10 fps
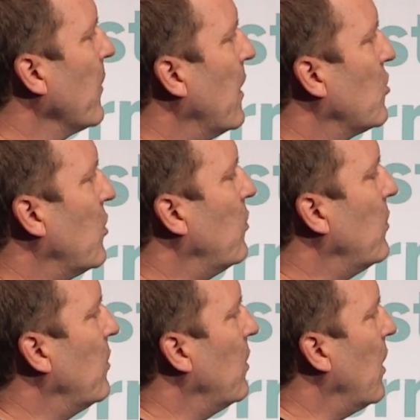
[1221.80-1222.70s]
So
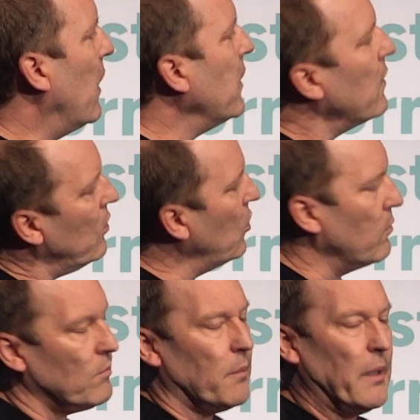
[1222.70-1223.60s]
I think,
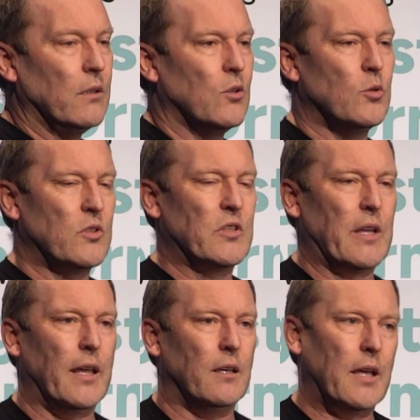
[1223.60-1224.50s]
who's to
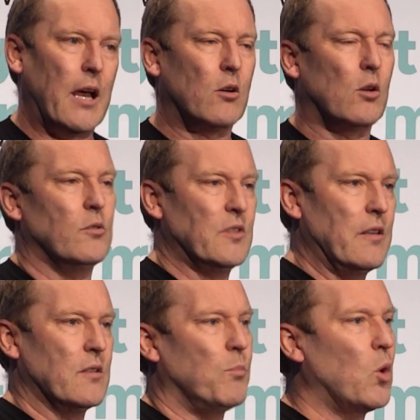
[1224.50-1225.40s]
say how closely
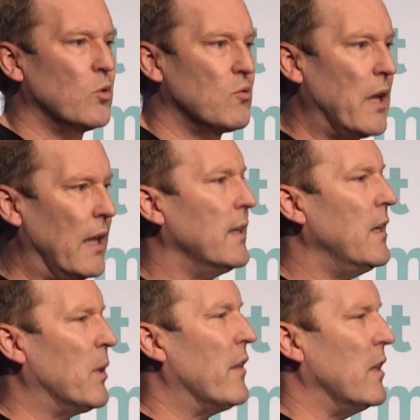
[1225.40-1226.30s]
this models reality,
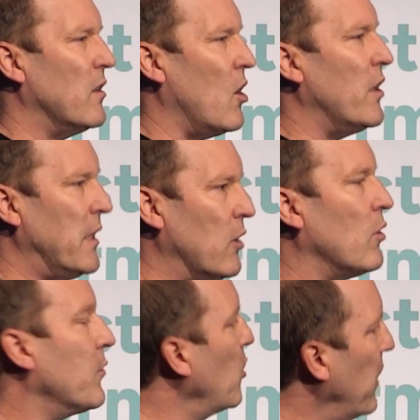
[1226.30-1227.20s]
but I think the idea
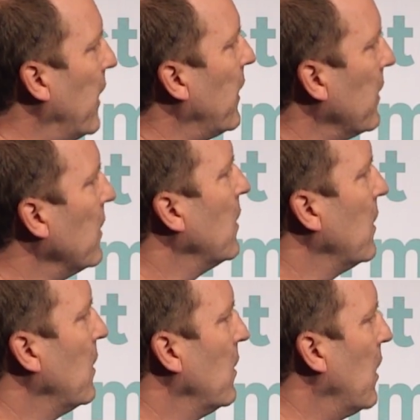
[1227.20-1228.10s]
of creating
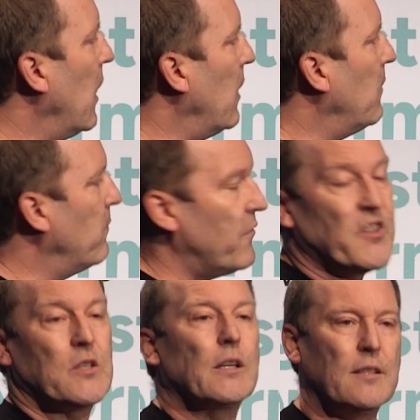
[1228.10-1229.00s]

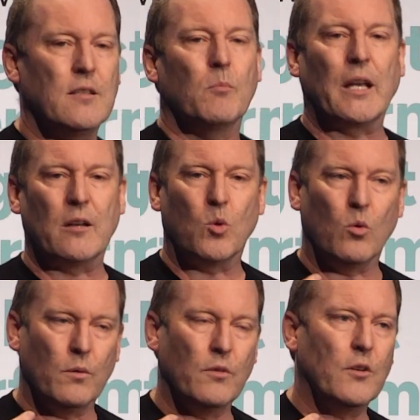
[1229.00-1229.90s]
physically
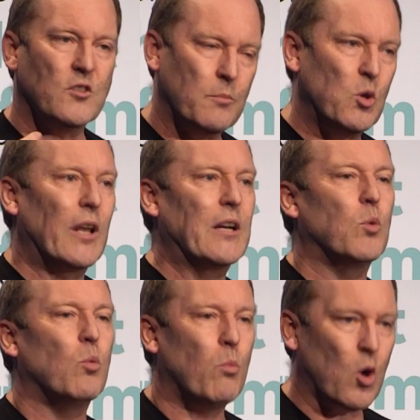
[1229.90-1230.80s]

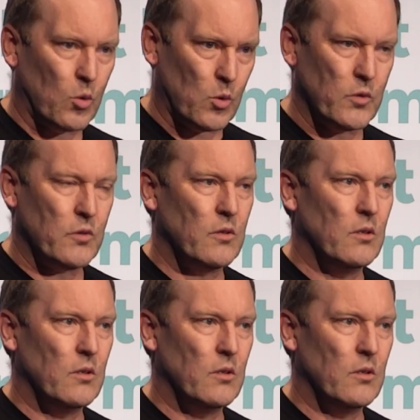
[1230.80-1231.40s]
simulatable models